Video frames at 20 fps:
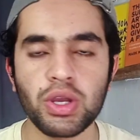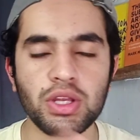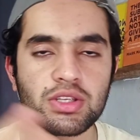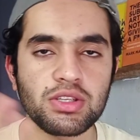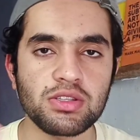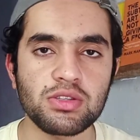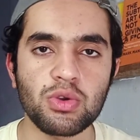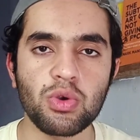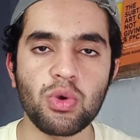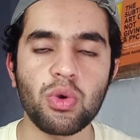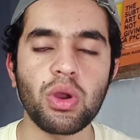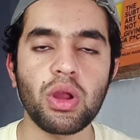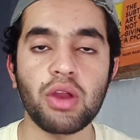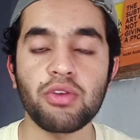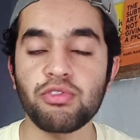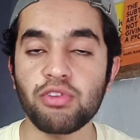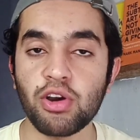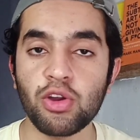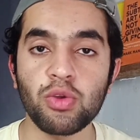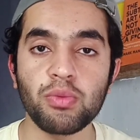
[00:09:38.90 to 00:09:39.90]
can just go
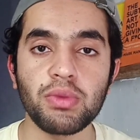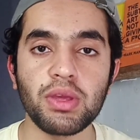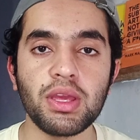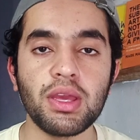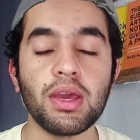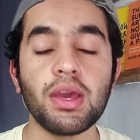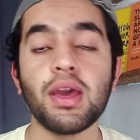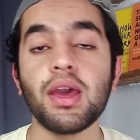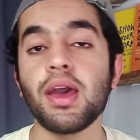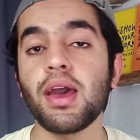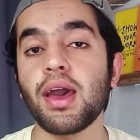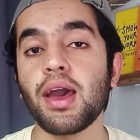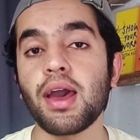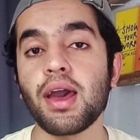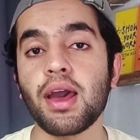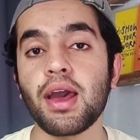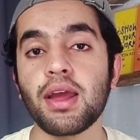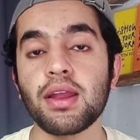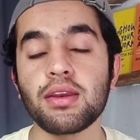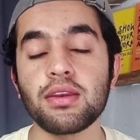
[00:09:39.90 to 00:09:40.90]
and follow me,
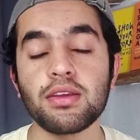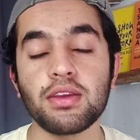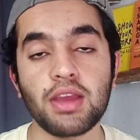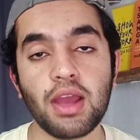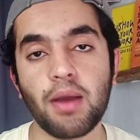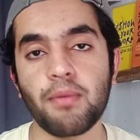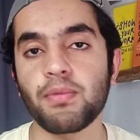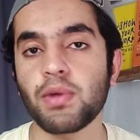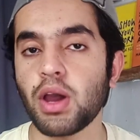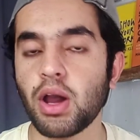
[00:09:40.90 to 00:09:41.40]
and yeah,